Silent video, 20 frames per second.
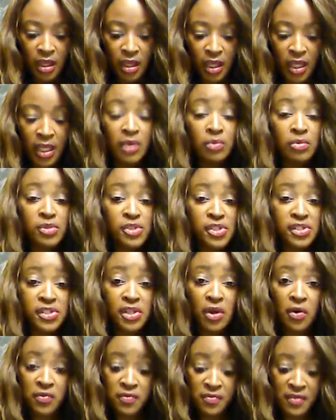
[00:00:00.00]
He was
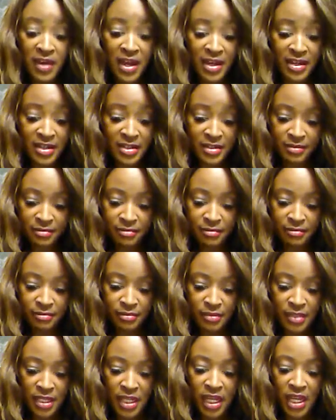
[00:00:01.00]
so fine,
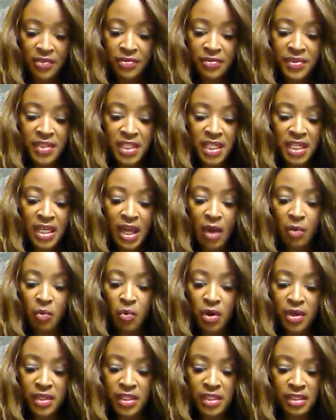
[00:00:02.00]
everything I
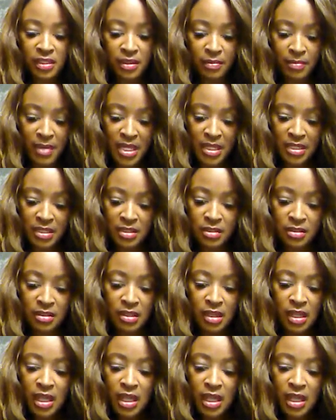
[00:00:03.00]
wanted in a man.